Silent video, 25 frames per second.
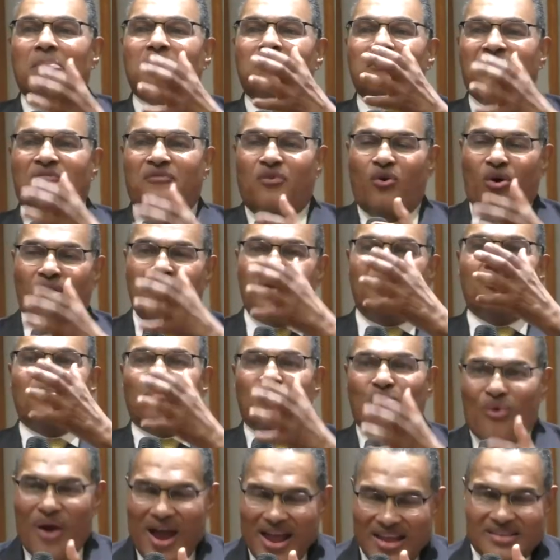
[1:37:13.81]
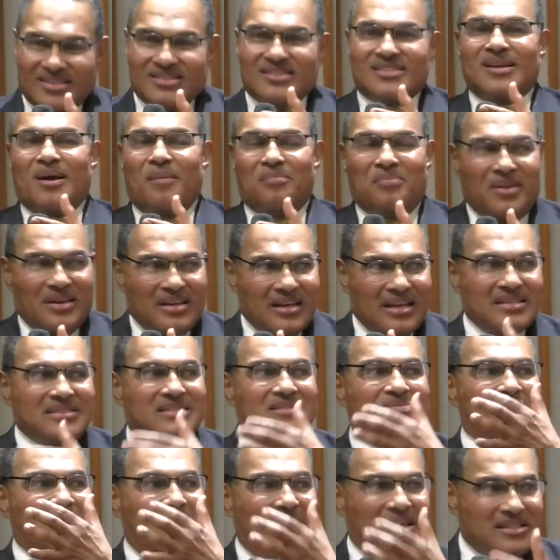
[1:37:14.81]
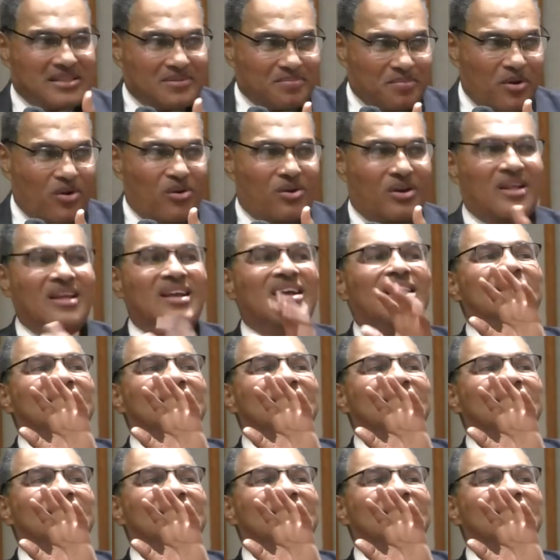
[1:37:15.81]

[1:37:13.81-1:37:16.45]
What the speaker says: before you write something that's mean-spirited,